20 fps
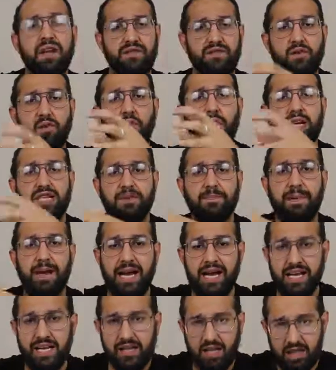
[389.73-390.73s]
if you were to pay
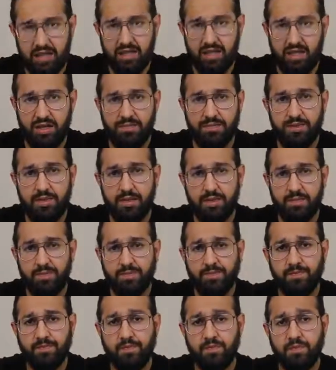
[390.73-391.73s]
any customs,
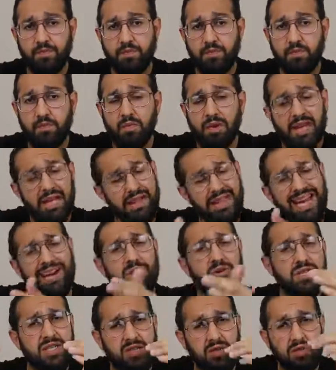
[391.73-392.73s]
that
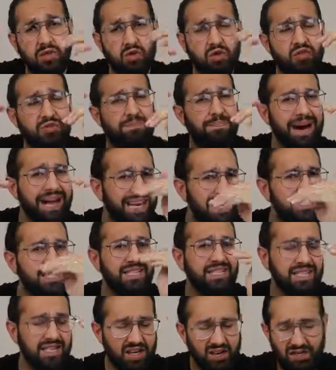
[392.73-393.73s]
will still sort of balance
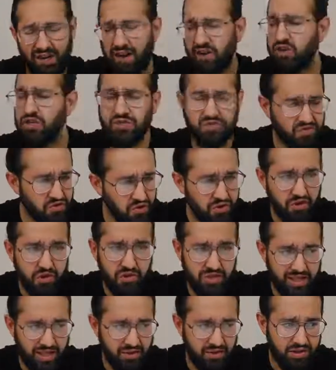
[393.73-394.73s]
itself out because you've got no
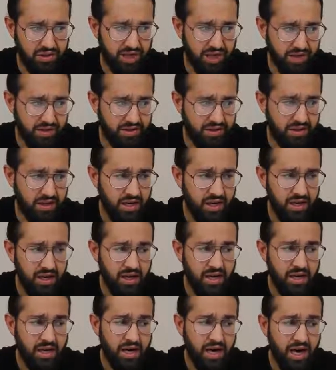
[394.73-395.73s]
sales tax.
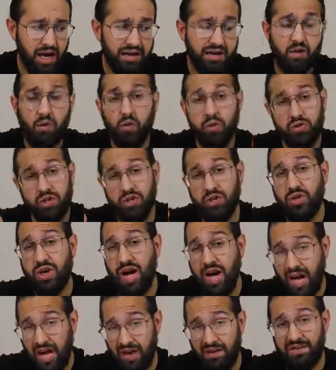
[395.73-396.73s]
And also you
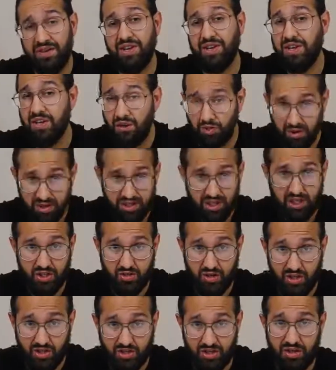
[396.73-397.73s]
have a US
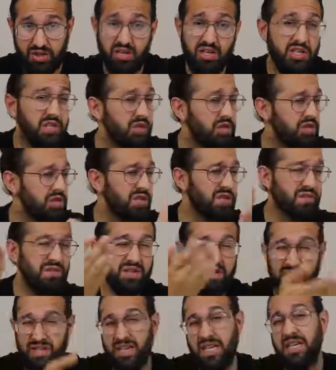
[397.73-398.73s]
address. So it's not just for
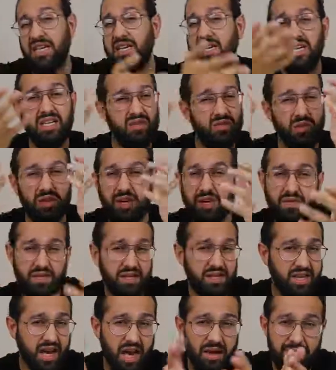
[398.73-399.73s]
sneakers or any of
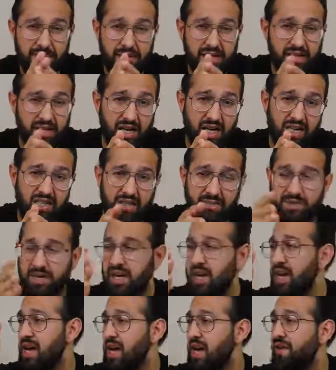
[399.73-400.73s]
these Hypebeast items.
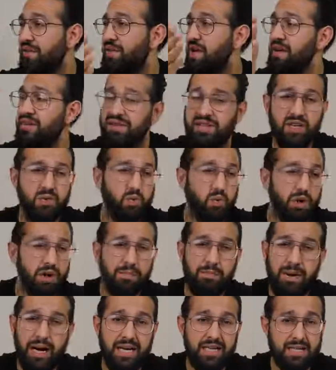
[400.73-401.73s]
If you ever did want to
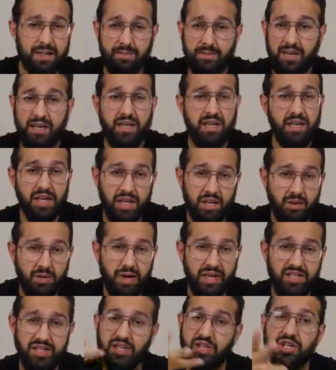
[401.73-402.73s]
buy something in the
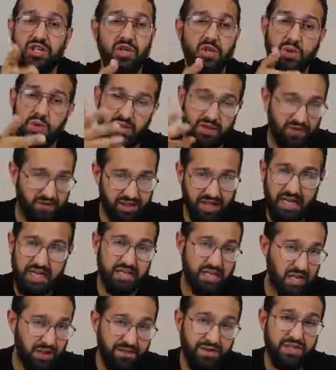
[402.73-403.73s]
US, you can use it for that
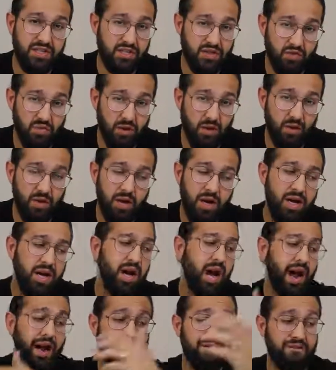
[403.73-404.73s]
service as well.
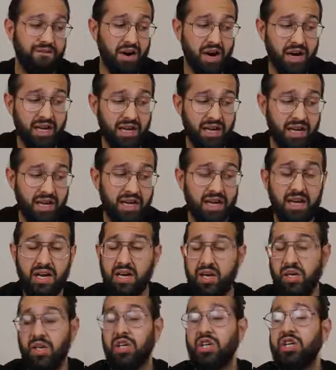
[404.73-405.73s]
And finally,
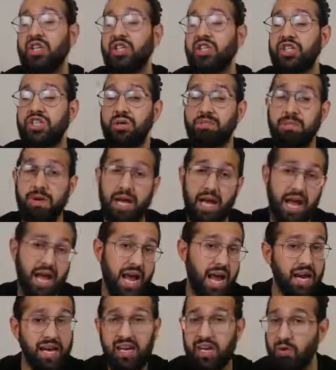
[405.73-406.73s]
you can ship it
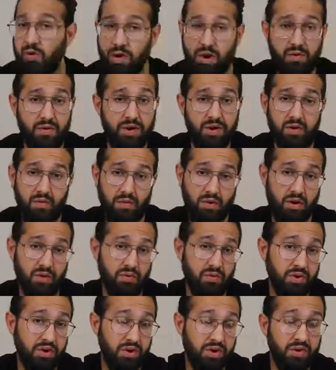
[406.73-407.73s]
anywhere in the
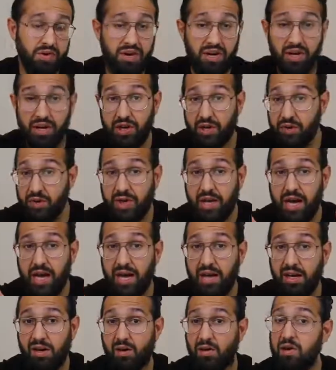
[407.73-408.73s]
world, whether you're in the
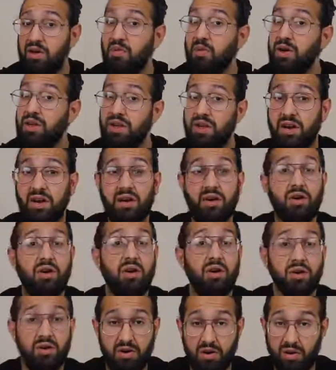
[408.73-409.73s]
UK or whether you're in
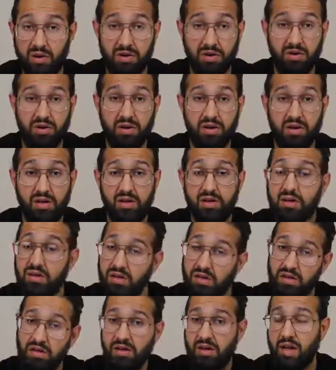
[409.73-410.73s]
Hong Kong.
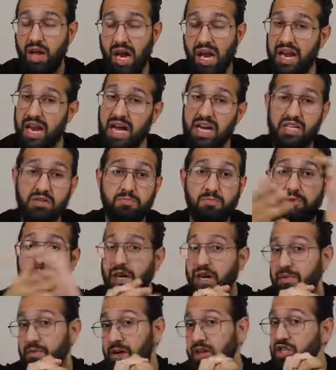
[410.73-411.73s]
And that's
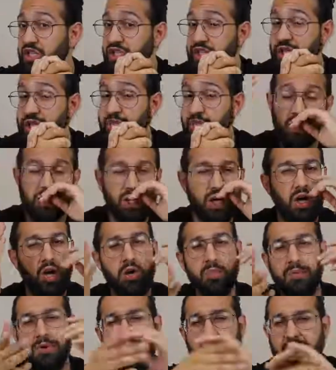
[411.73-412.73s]
pretty much it. So I
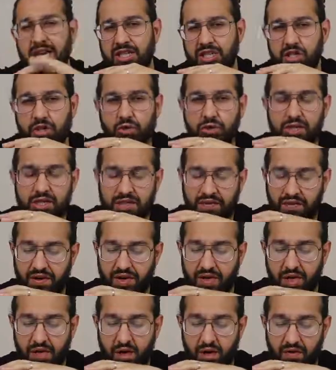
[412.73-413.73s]
hope you guys enjoyed this
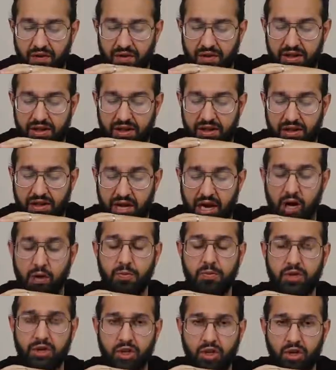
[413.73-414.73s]
video. Hopefully this
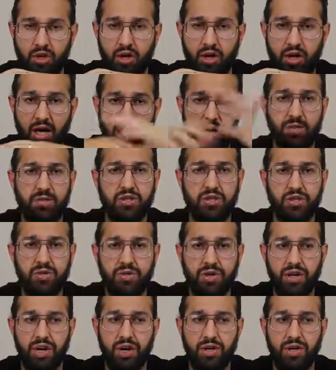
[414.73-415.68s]
helps you a lot, helps you,